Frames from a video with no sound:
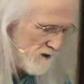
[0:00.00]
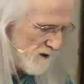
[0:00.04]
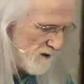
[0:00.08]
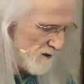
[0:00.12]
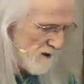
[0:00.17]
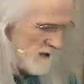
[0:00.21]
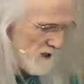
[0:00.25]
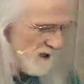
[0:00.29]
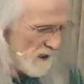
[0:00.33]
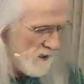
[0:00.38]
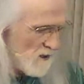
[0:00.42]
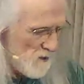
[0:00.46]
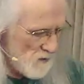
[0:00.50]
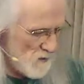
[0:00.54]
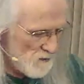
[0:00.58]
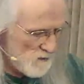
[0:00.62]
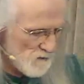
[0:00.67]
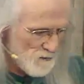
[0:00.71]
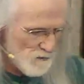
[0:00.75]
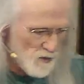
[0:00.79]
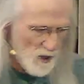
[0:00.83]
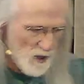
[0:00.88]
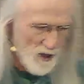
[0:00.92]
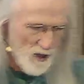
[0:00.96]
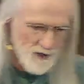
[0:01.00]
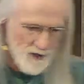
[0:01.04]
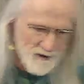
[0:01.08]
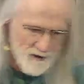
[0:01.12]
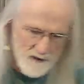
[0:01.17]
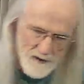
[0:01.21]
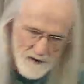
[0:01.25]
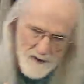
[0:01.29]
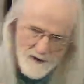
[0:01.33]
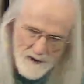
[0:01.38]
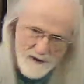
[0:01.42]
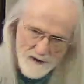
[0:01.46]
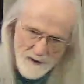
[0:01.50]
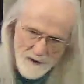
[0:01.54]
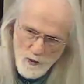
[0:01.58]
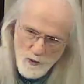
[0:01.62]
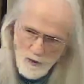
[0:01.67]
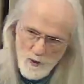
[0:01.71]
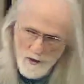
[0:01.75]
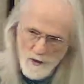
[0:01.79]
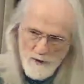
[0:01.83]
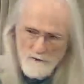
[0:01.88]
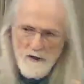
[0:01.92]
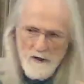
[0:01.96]
he brought the
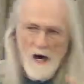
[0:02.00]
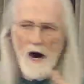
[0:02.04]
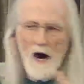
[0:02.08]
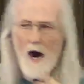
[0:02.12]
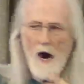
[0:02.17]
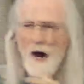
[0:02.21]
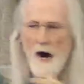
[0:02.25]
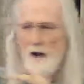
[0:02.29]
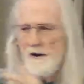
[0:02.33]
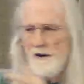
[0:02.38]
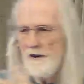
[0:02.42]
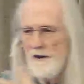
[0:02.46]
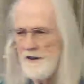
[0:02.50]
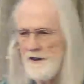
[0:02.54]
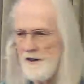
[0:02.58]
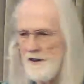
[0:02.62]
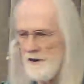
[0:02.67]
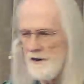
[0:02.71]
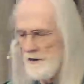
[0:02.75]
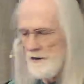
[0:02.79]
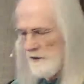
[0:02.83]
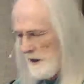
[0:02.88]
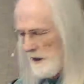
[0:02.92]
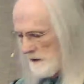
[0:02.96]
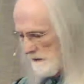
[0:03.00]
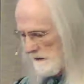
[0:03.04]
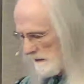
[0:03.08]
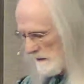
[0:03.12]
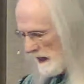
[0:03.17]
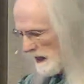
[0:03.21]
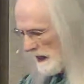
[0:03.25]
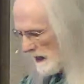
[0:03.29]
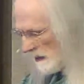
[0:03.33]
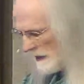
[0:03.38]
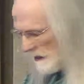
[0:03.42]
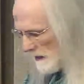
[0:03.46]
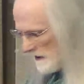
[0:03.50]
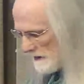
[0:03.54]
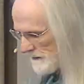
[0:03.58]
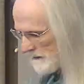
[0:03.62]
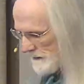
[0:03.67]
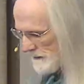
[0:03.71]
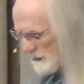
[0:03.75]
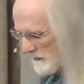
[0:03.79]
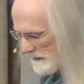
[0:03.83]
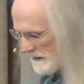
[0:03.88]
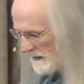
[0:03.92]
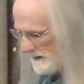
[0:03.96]
Word of God to Ireland.
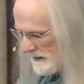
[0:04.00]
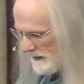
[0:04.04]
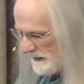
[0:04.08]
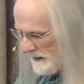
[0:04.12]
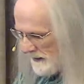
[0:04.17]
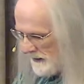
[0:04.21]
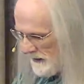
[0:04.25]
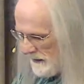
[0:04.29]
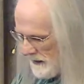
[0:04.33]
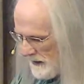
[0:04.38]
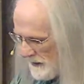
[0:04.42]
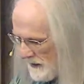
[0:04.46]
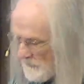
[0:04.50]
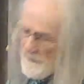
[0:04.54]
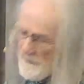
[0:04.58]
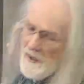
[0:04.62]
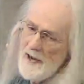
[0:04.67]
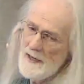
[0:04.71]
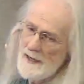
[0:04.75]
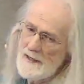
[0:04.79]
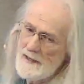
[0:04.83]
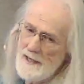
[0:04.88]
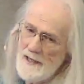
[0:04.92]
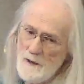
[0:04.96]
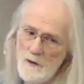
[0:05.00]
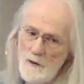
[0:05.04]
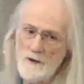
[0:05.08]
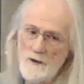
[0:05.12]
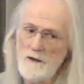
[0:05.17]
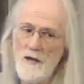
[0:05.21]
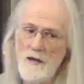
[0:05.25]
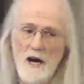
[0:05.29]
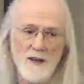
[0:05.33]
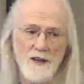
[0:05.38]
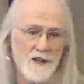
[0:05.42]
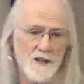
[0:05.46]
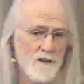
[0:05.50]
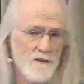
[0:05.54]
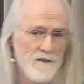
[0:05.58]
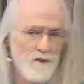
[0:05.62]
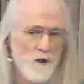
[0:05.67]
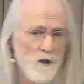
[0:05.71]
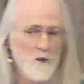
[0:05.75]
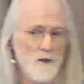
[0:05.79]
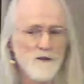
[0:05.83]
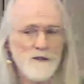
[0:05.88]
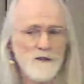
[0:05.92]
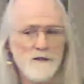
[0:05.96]
In fact, he was not the
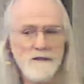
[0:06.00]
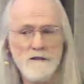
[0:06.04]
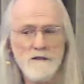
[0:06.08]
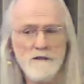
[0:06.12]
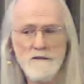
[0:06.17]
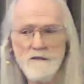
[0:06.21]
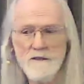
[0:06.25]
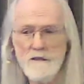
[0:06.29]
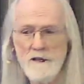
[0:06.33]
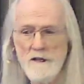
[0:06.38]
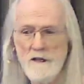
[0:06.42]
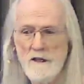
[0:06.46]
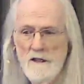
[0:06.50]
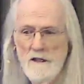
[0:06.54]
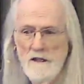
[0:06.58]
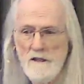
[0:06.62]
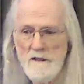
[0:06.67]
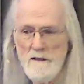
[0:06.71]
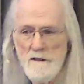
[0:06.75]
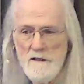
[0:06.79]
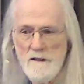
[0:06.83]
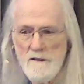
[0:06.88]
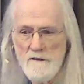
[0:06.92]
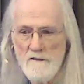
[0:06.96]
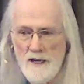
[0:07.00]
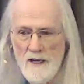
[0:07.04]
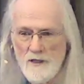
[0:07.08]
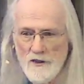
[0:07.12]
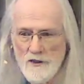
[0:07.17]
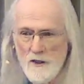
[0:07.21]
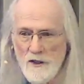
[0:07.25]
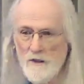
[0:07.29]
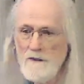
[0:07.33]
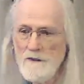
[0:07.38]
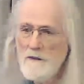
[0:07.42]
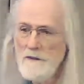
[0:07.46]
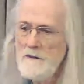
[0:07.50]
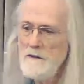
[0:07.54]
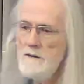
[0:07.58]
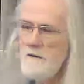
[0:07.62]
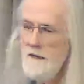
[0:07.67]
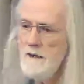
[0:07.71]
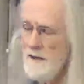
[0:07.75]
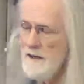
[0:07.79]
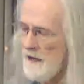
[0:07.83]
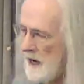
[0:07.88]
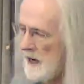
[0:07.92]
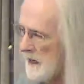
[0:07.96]
first evangelist
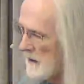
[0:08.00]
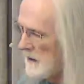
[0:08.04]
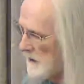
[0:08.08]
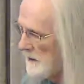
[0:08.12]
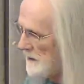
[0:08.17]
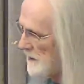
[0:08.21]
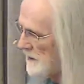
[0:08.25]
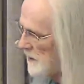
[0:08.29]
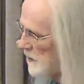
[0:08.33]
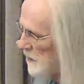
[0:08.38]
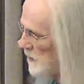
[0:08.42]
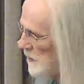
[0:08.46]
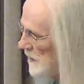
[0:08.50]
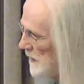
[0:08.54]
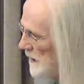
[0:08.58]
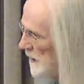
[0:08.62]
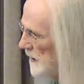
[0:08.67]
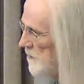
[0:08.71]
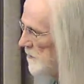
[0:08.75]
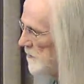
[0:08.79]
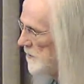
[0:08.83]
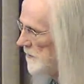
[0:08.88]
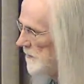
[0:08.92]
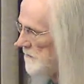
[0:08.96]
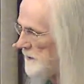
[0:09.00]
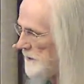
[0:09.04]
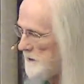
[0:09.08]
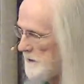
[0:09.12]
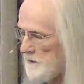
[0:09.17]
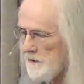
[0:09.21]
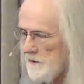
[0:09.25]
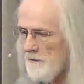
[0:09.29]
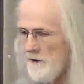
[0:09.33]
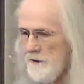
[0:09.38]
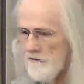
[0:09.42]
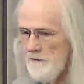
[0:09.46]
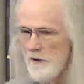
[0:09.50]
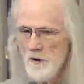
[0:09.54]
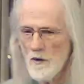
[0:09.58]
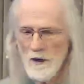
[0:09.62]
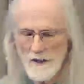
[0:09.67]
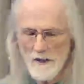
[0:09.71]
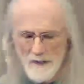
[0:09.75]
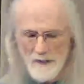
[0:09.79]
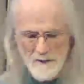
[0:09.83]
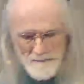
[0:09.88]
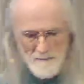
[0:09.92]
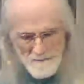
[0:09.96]
in Ireland. There were a number of people before
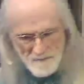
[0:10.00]
him.